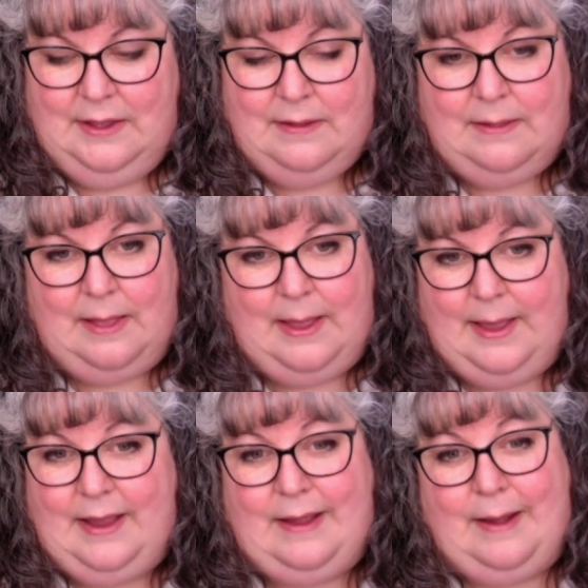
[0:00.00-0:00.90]

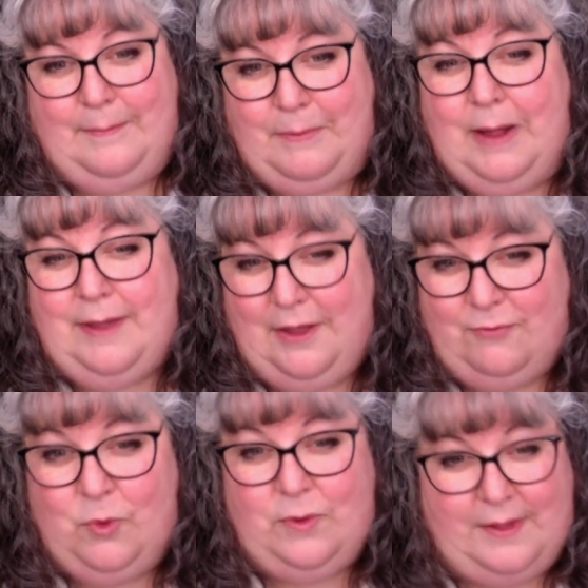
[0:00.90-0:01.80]
like, I probably have
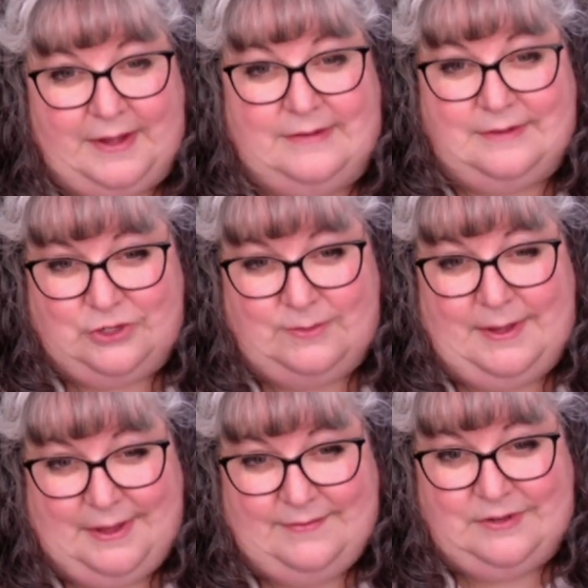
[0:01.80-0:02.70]
more than I can stitch in my
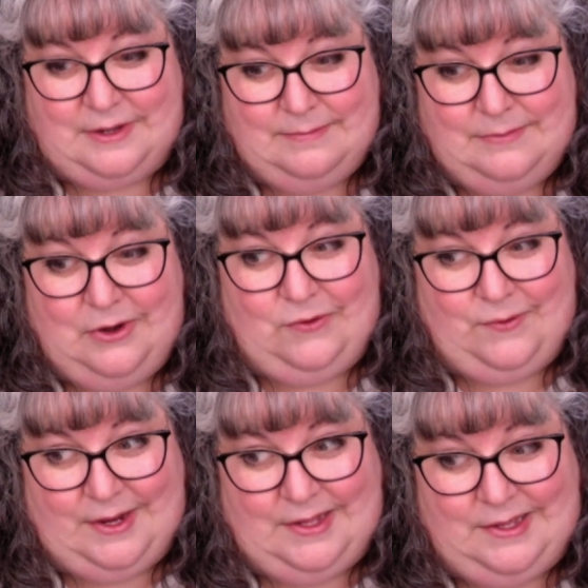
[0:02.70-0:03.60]
lifetime
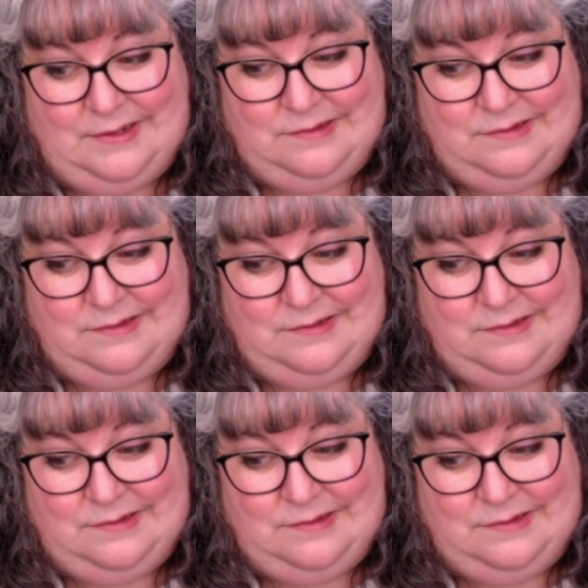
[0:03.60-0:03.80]
already.